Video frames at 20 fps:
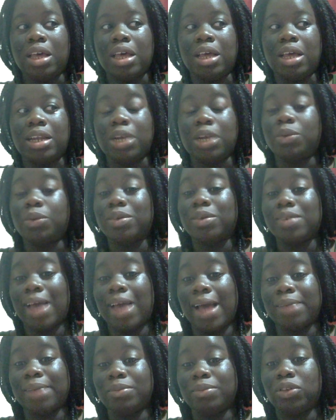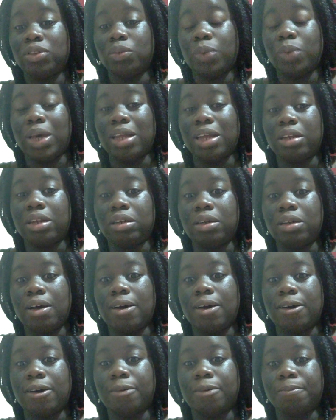There were times when
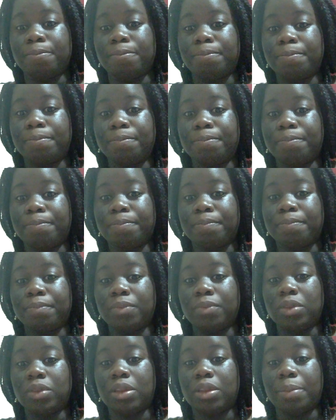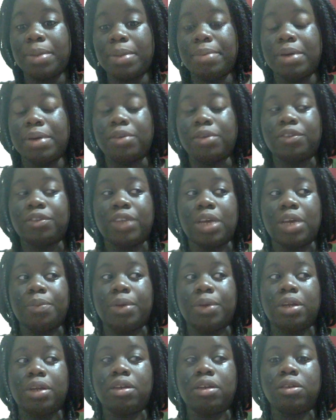the people I was staying
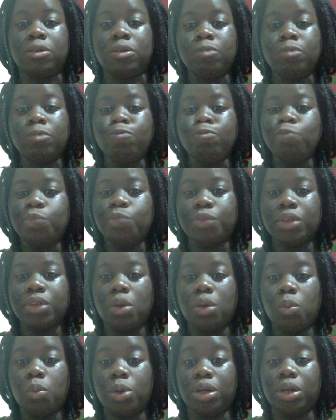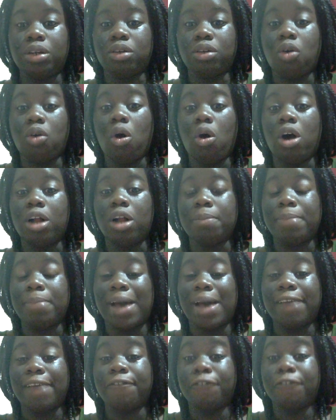with would call
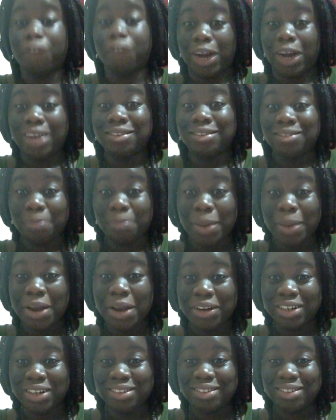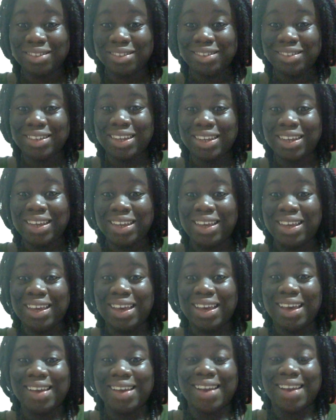my friend's parents,
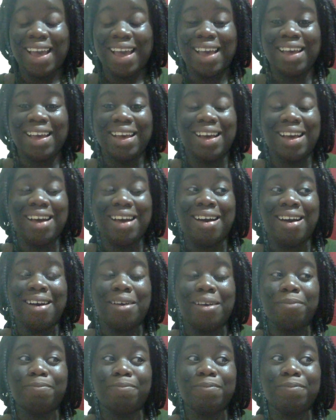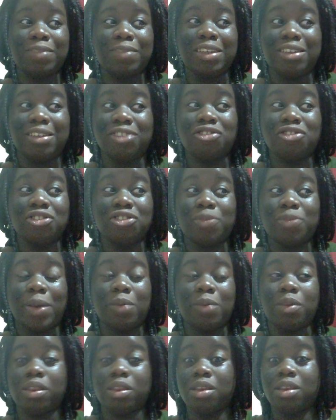and the disrespect
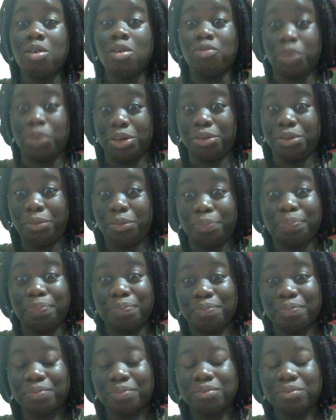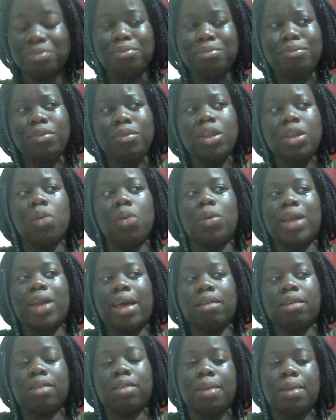was so real, would
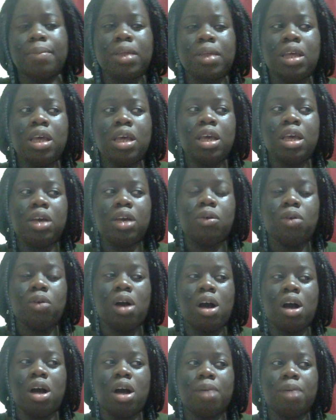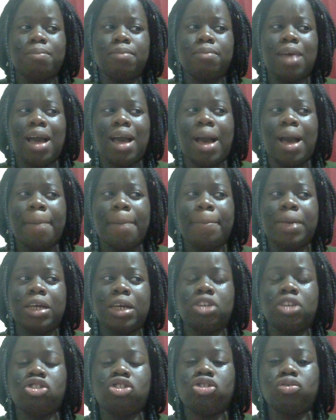ask them, how
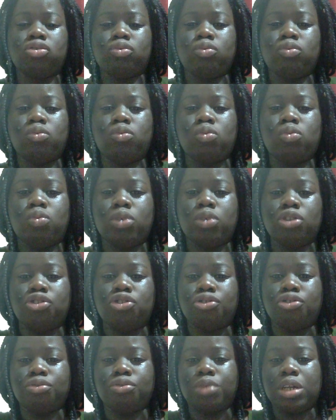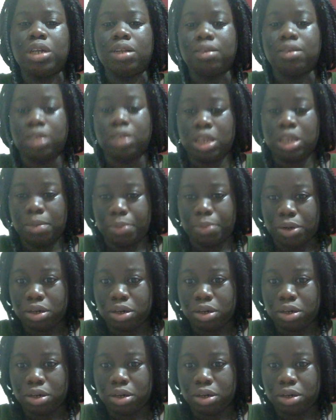much would you need to keep her?